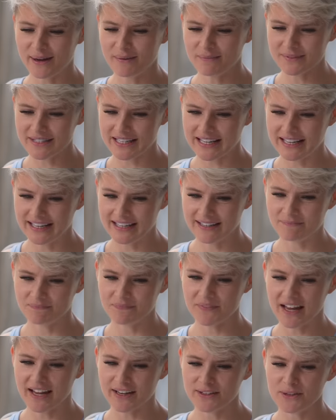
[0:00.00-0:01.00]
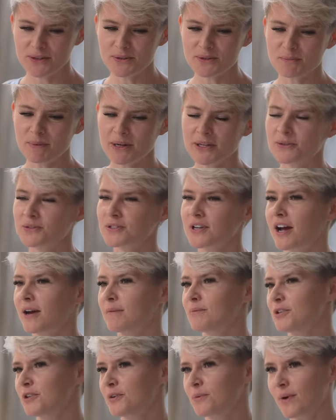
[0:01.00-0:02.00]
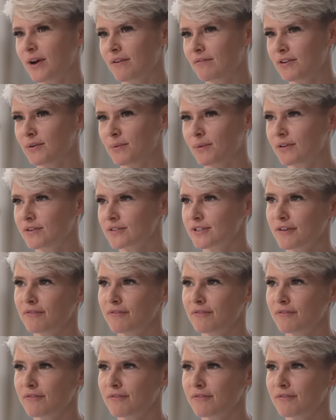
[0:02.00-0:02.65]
comes in and you spend your time doing whatever you want.